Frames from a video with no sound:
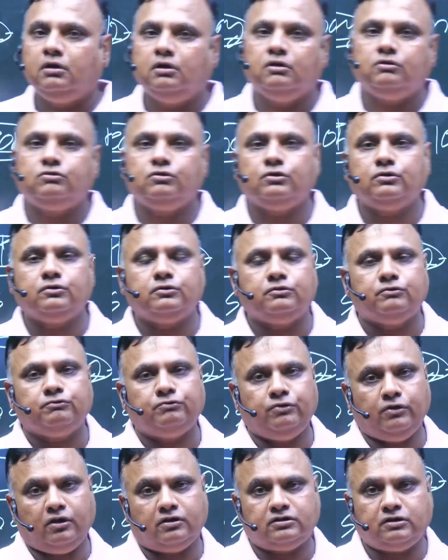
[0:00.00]
So
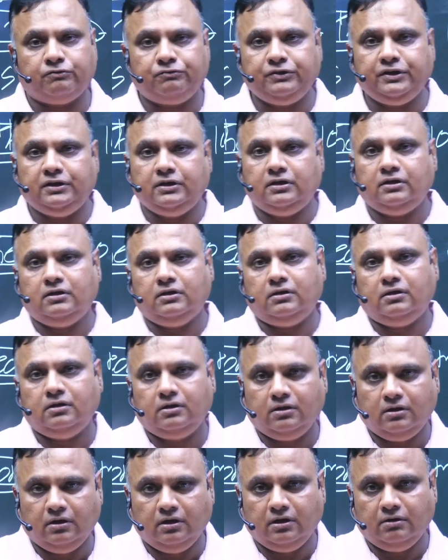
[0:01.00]
philosophy
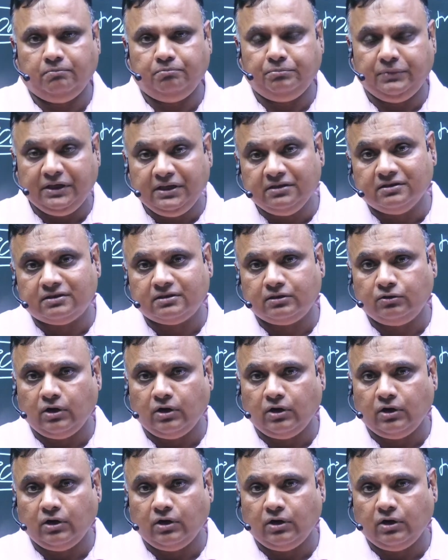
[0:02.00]
means